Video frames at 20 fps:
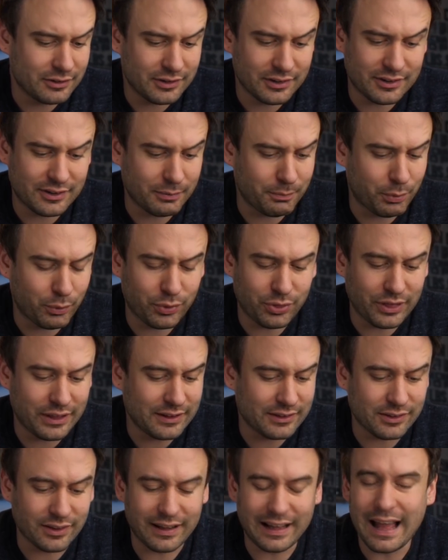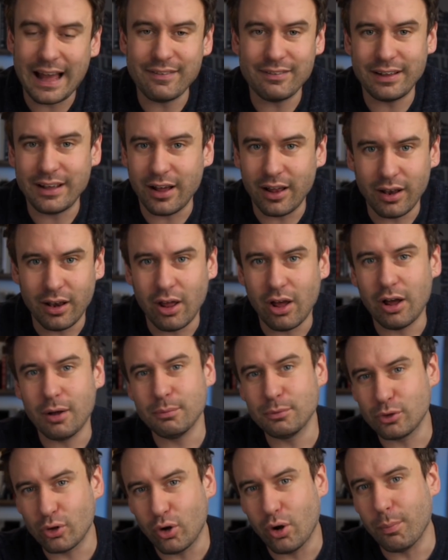Simple things like having
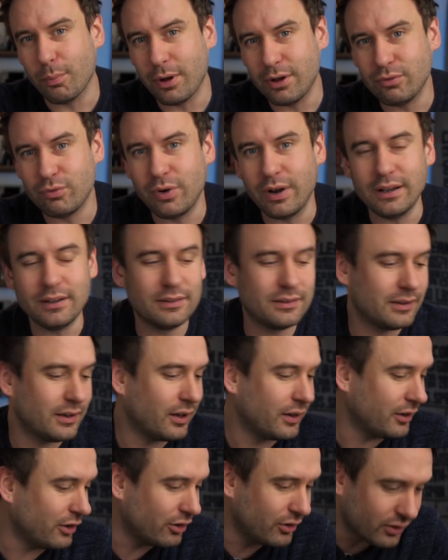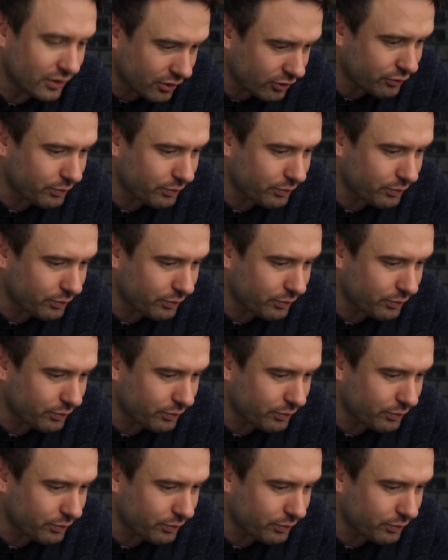alarms on my wrist. None